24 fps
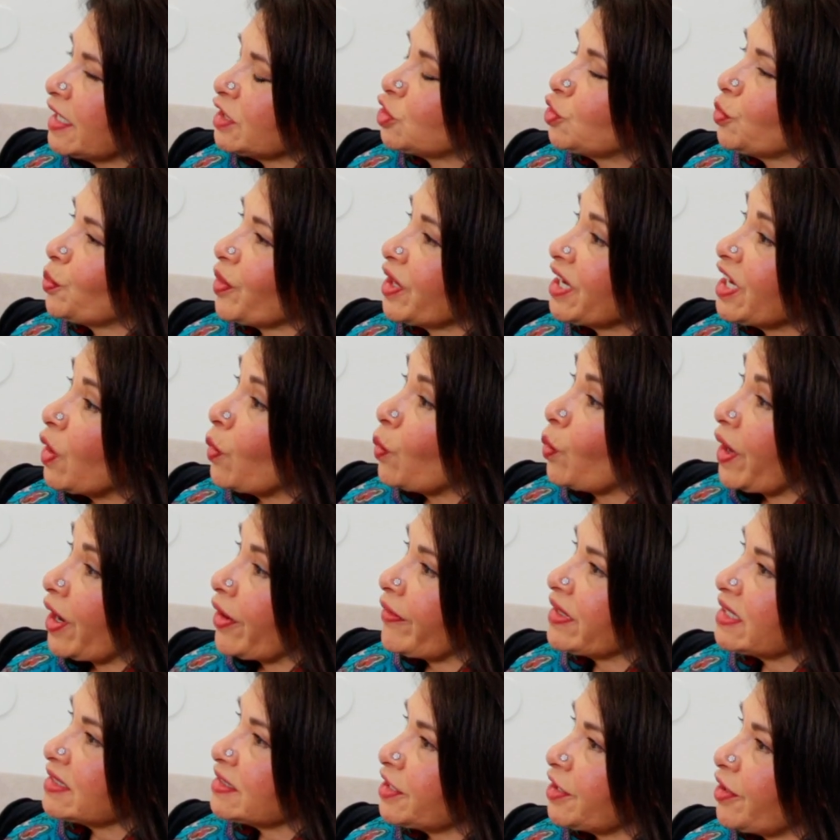to bring
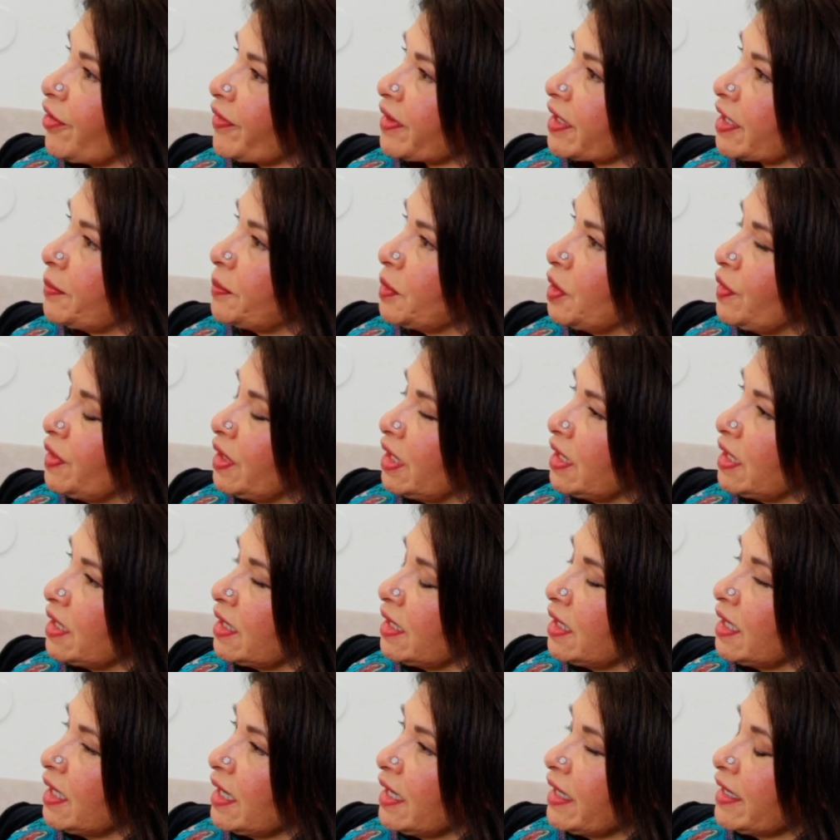awareness in our
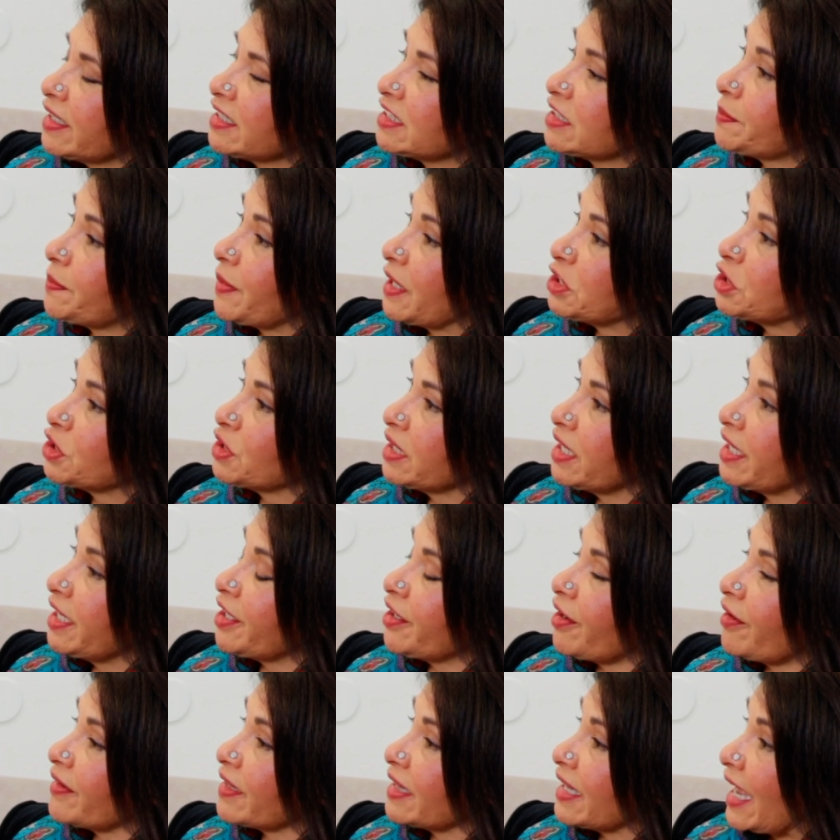community, especially
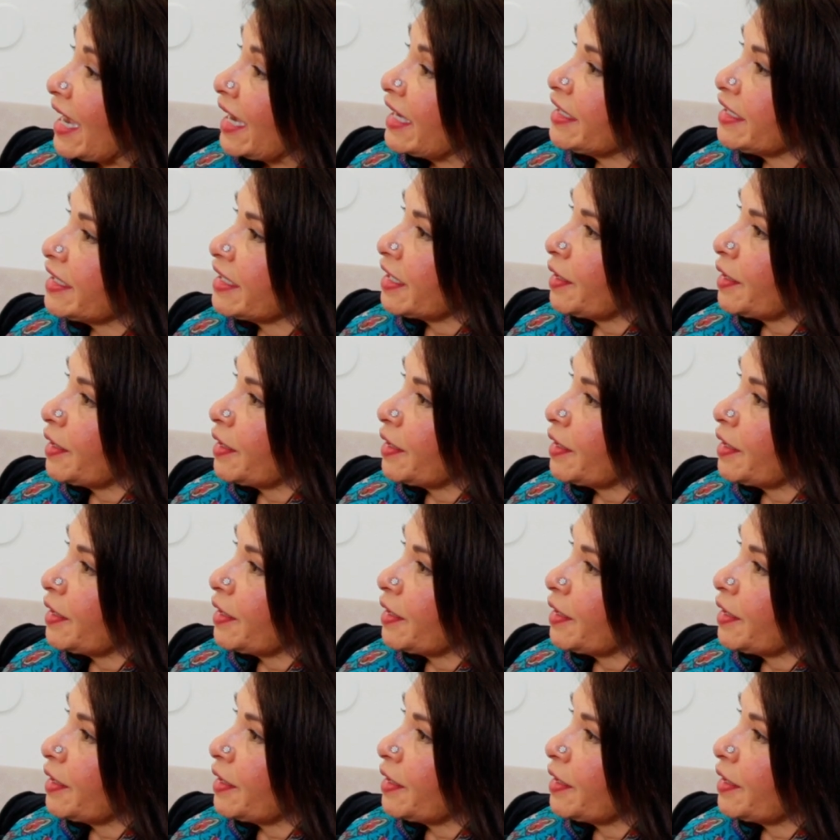in our Latin